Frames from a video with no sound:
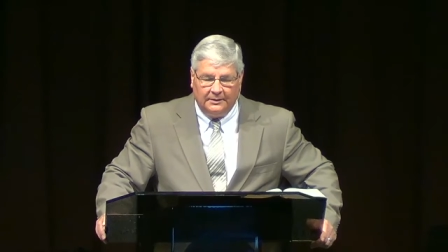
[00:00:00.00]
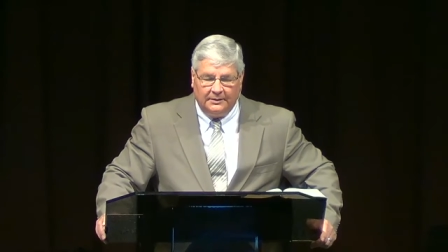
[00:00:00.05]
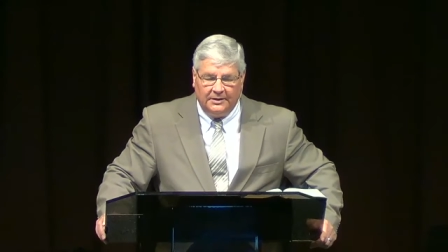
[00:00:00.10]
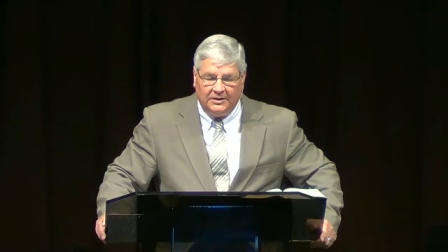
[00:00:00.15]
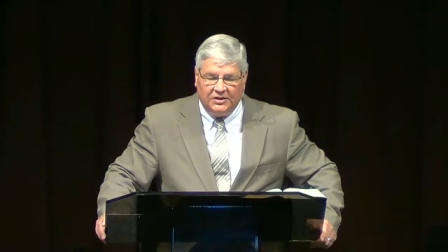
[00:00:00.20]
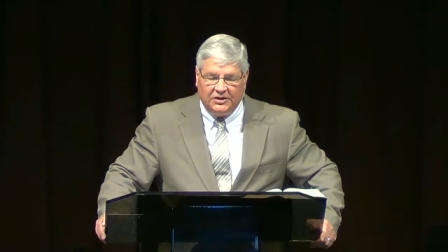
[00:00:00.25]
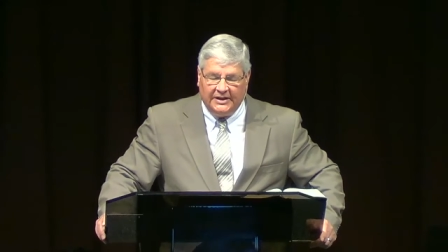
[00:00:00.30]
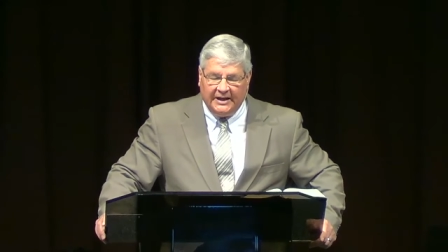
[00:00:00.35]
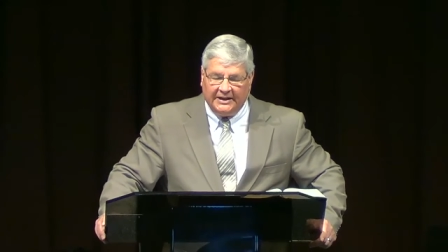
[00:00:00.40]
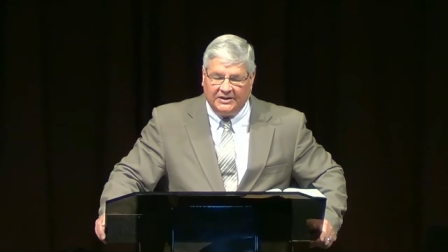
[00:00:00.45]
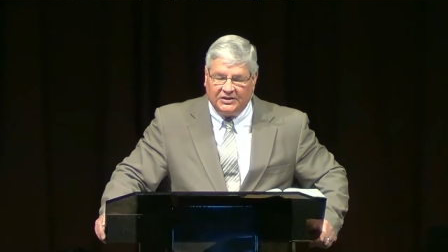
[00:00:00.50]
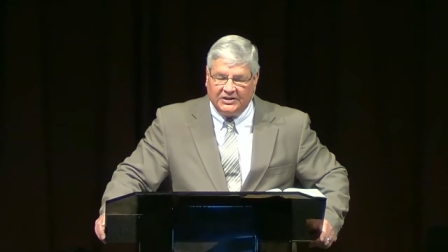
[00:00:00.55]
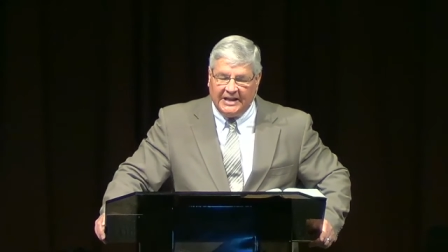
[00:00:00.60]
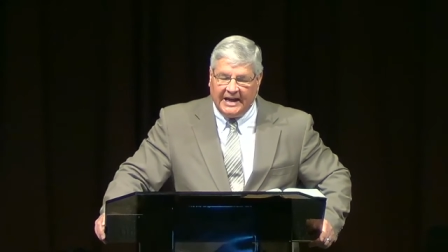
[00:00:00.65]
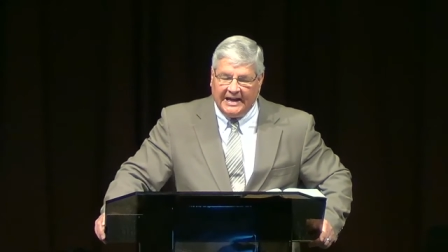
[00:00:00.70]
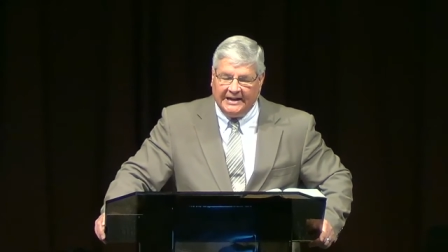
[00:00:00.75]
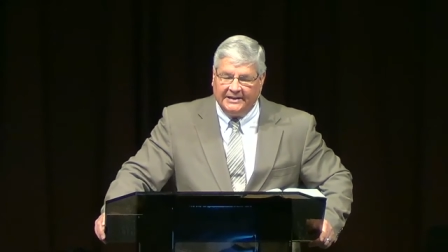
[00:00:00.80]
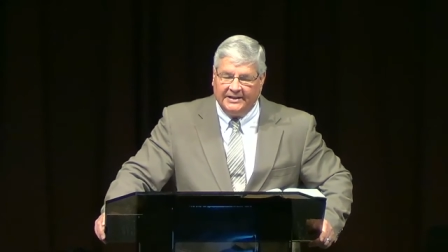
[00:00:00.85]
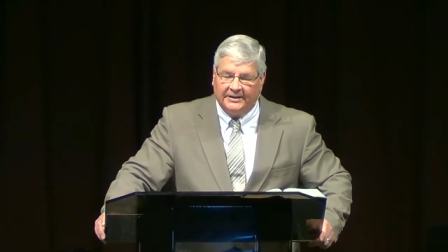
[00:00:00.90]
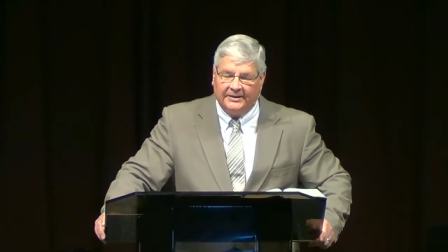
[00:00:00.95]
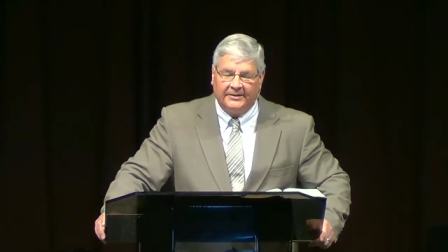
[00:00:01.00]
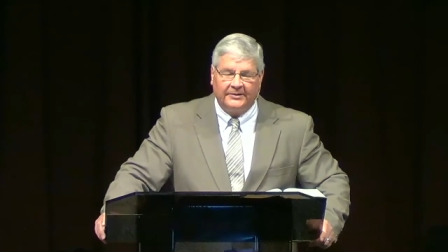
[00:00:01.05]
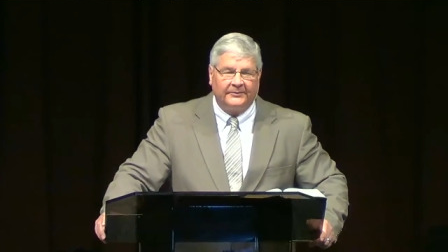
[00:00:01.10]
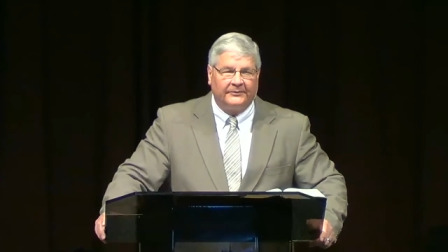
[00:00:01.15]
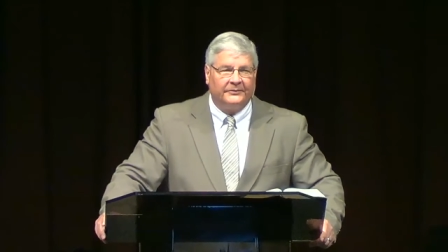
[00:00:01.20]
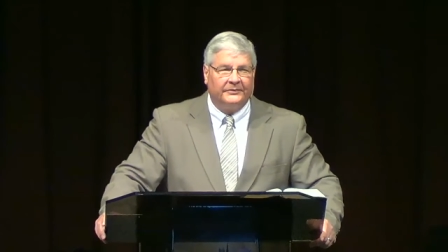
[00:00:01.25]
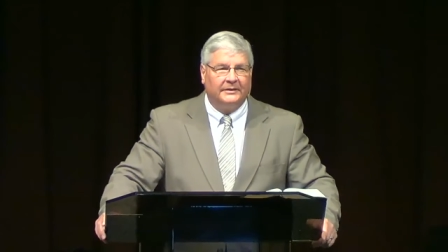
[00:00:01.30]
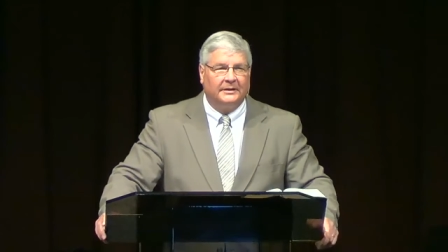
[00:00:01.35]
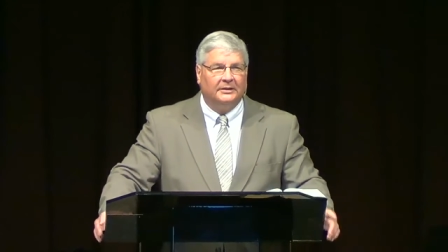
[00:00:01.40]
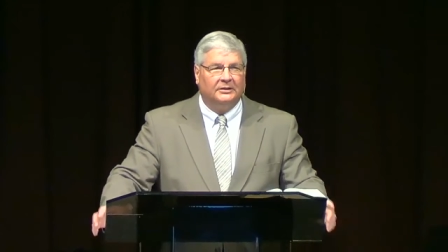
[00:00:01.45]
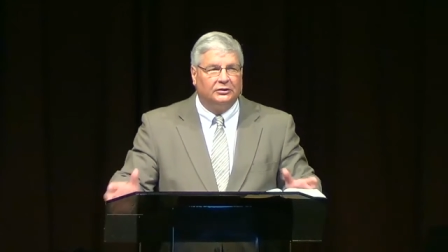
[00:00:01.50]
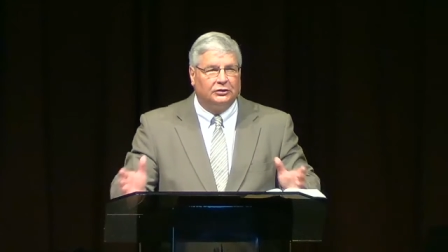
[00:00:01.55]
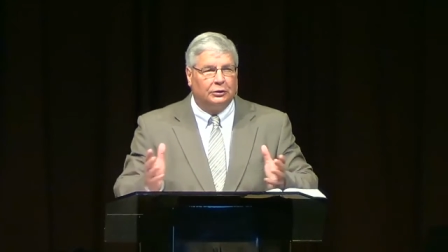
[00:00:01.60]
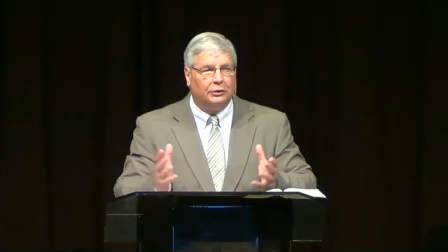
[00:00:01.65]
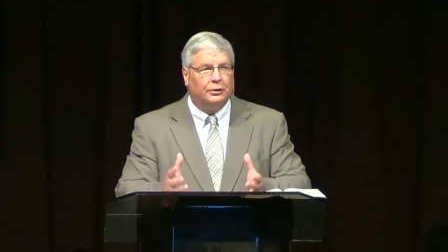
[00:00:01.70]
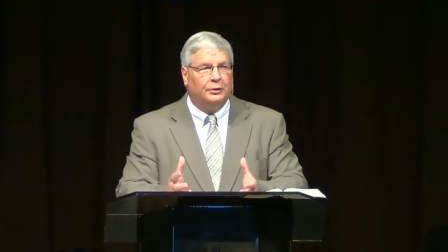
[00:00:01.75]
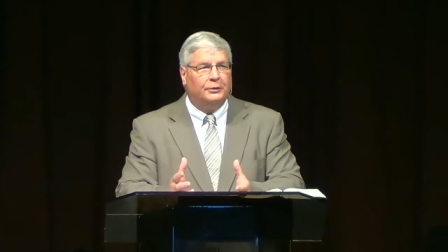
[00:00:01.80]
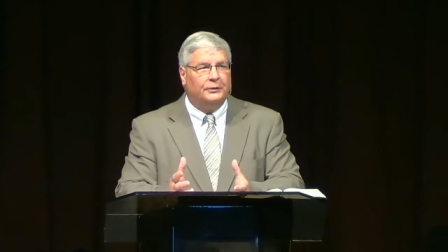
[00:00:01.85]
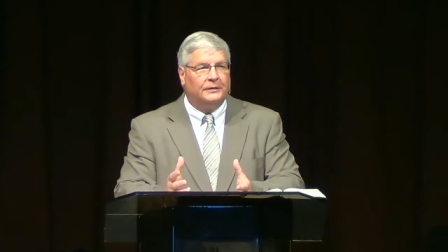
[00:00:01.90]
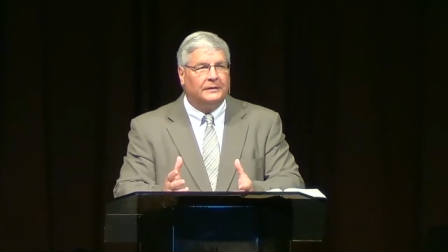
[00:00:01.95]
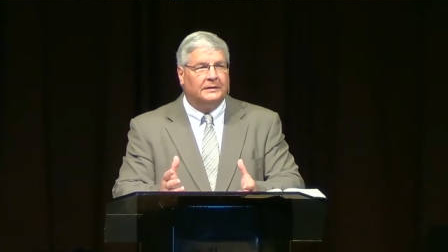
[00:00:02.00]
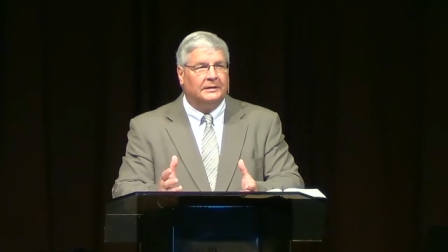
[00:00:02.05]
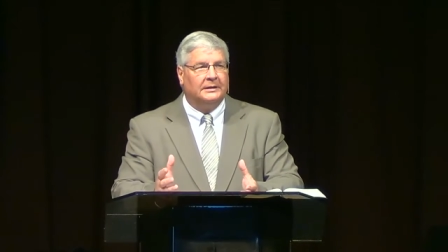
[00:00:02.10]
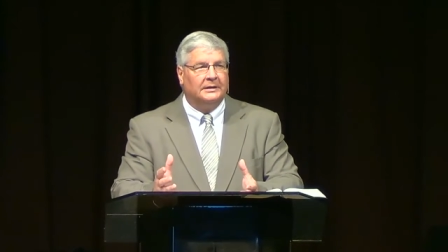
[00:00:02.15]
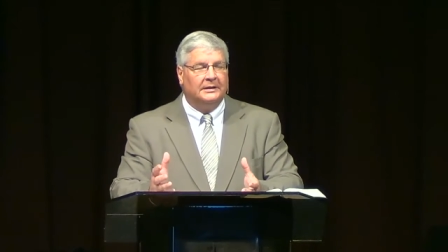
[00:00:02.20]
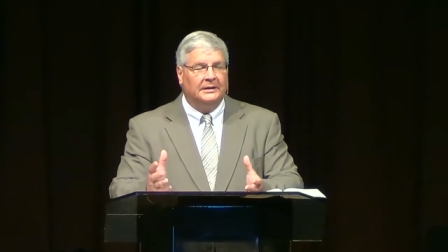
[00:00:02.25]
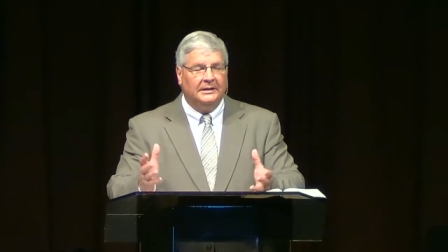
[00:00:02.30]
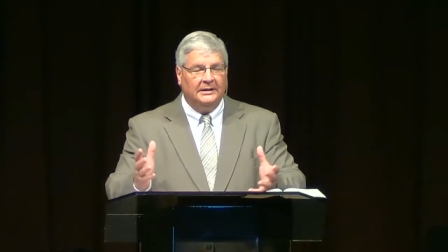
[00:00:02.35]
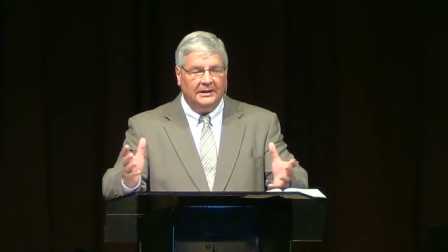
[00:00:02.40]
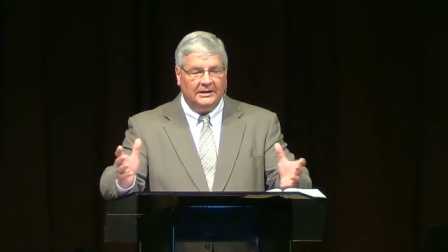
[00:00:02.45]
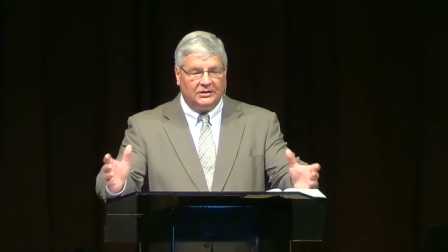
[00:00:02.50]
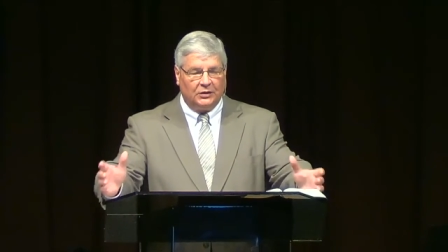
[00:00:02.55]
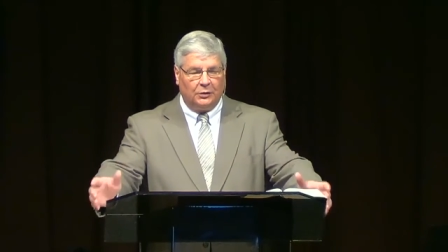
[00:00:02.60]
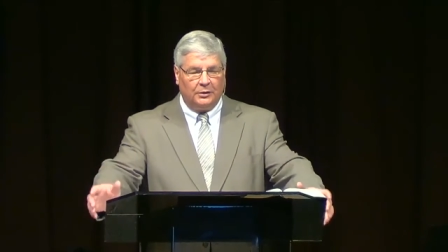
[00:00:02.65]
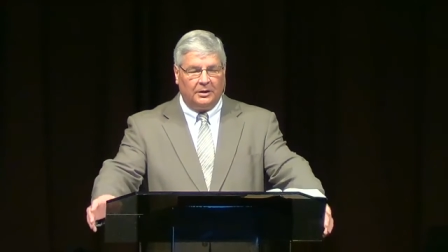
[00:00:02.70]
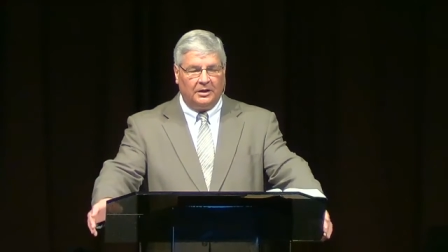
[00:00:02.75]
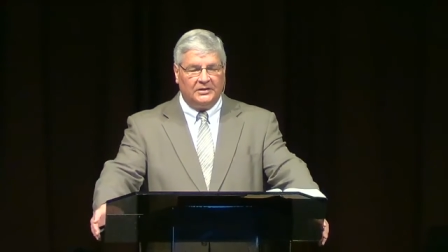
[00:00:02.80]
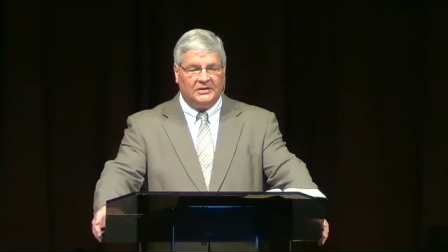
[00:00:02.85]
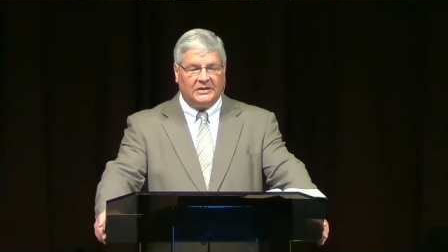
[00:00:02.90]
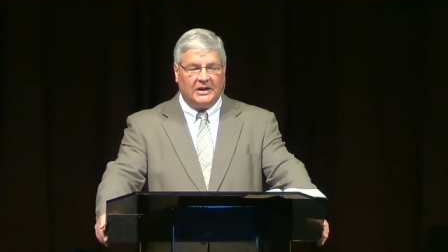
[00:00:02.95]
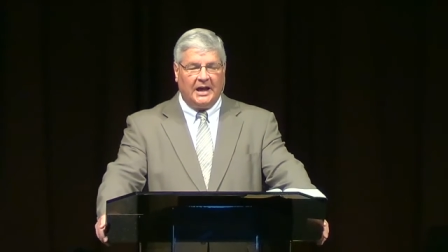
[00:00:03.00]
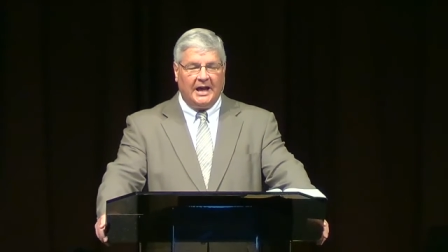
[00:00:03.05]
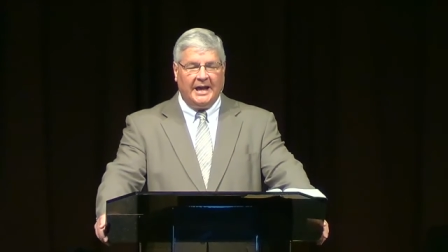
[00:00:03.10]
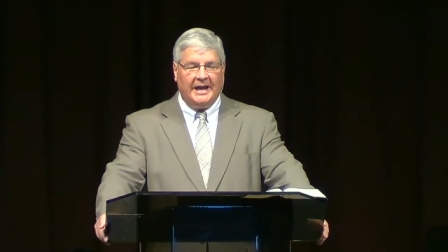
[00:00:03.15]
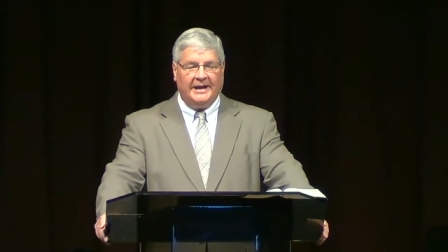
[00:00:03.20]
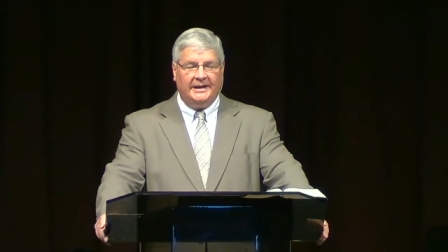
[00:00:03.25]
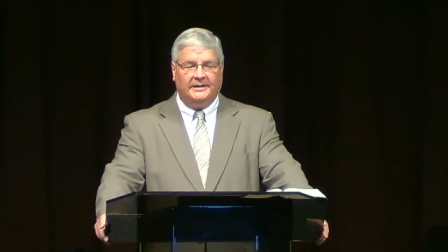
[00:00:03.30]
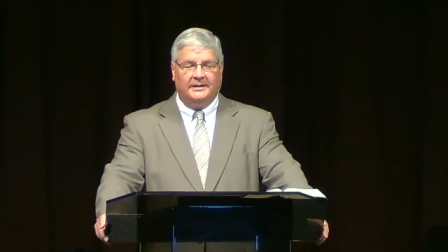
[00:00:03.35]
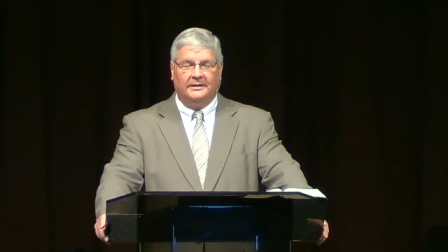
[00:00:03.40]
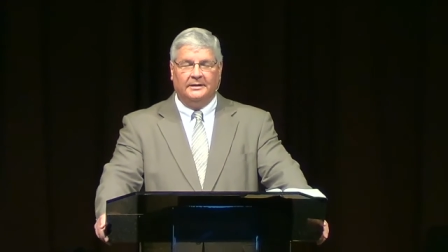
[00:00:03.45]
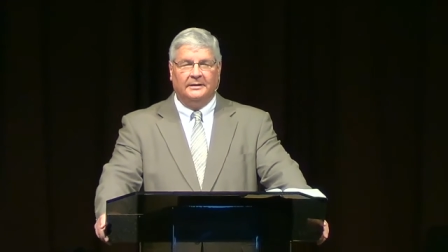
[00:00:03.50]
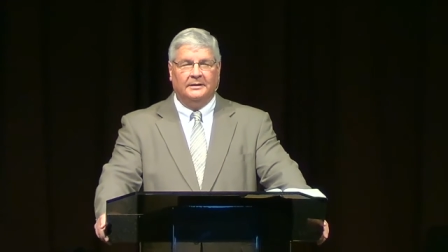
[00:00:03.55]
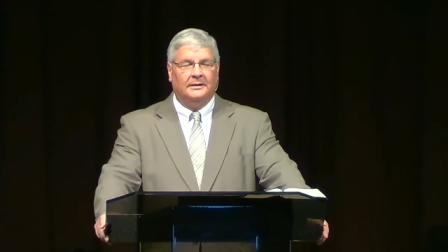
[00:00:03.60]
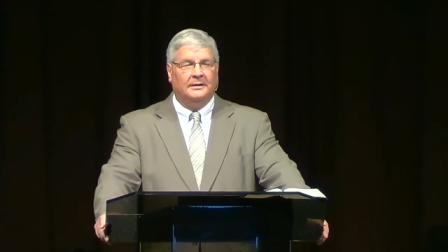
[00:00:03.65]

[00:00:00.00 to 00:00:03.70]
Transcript: Did you catch that? Truth is on our side.